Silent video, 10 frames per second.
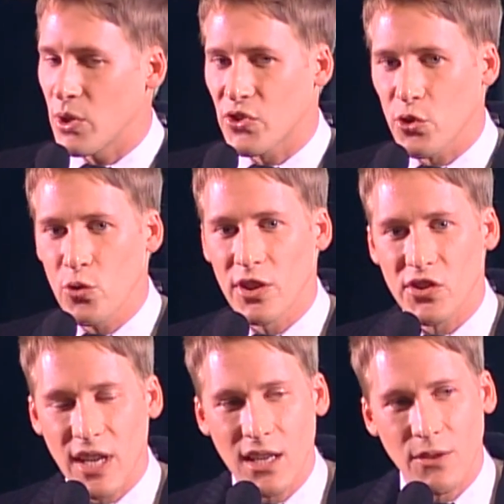and we
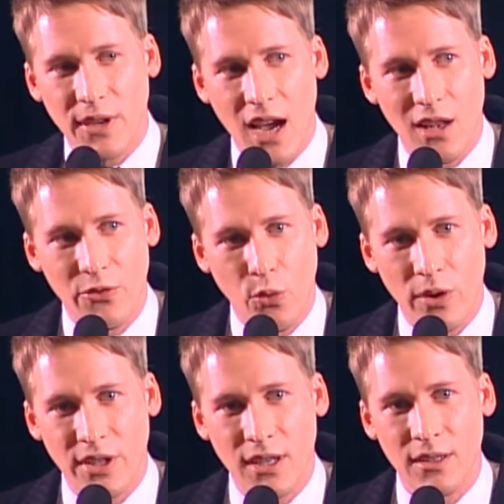sued the state of
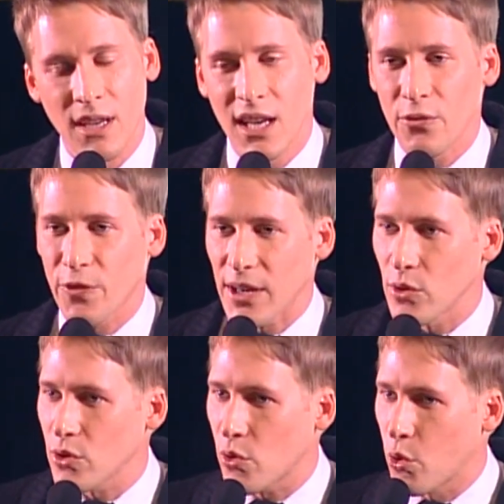California in
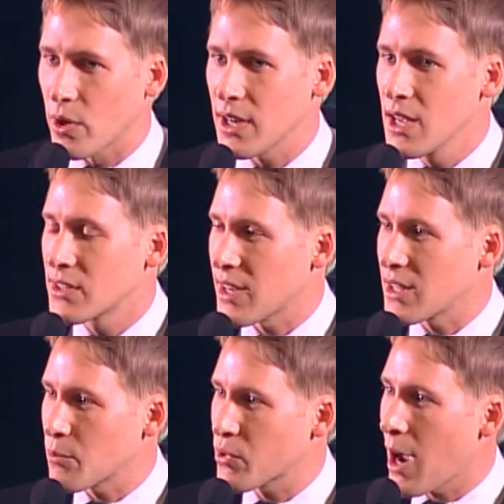federal court
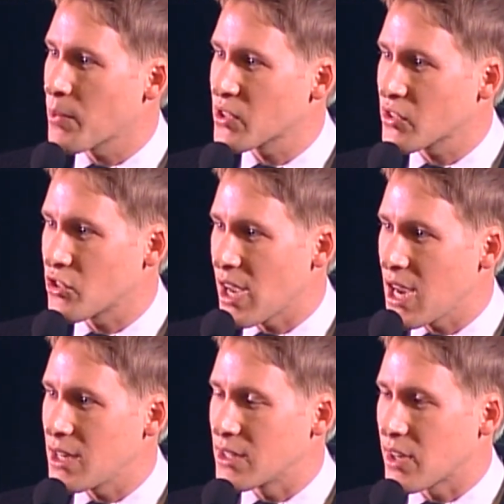saying that
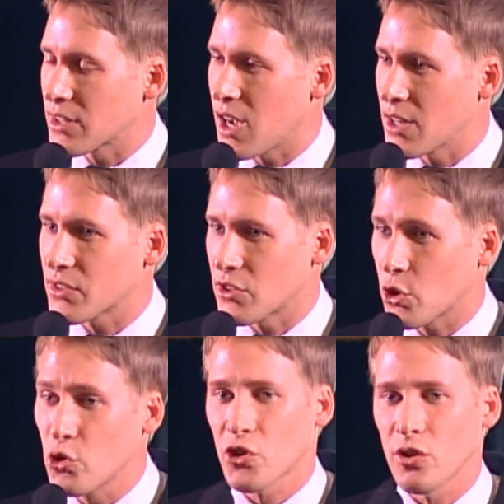Proposition 8 is
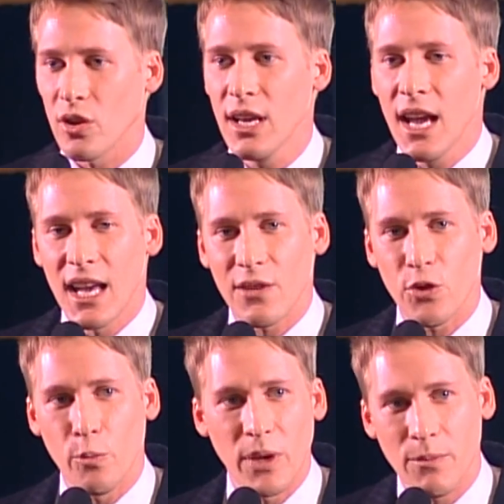unconstitutional,
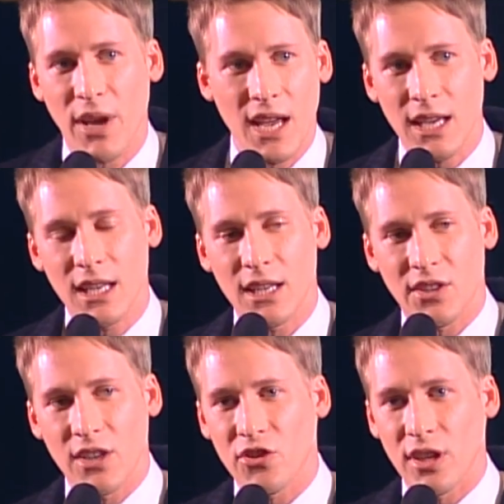and if you've been paying
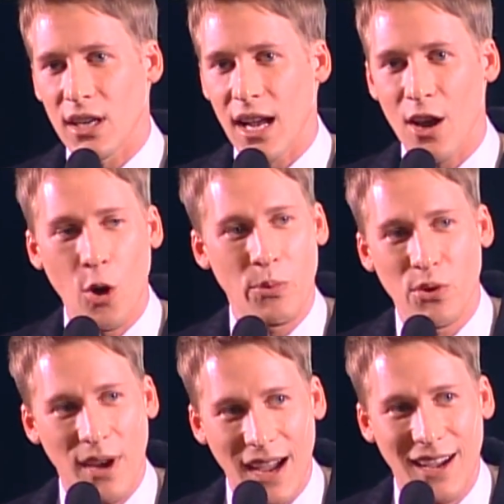any attention, and I
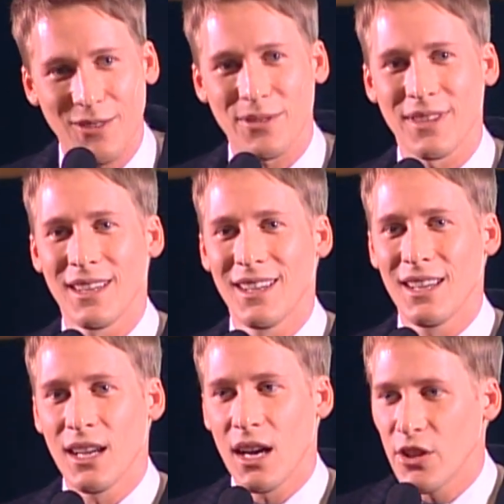hope you have,
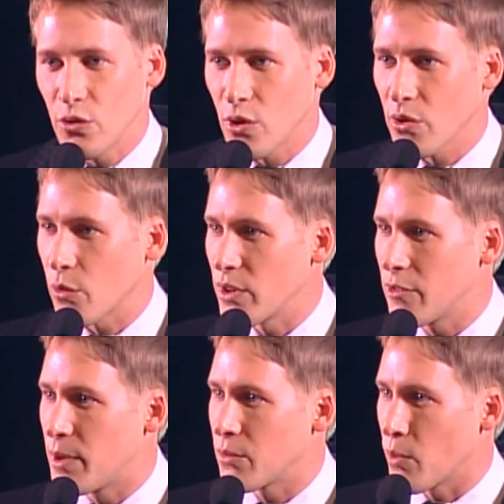you know
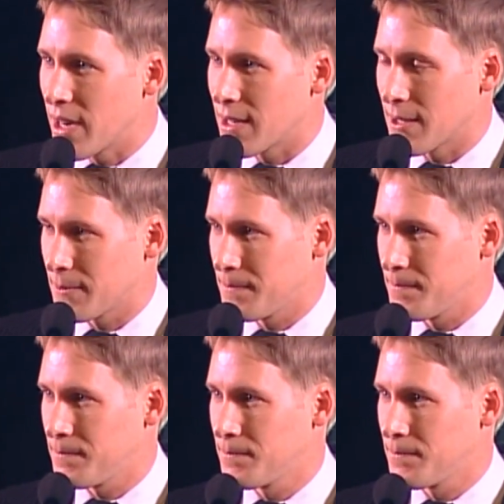that we've been winning.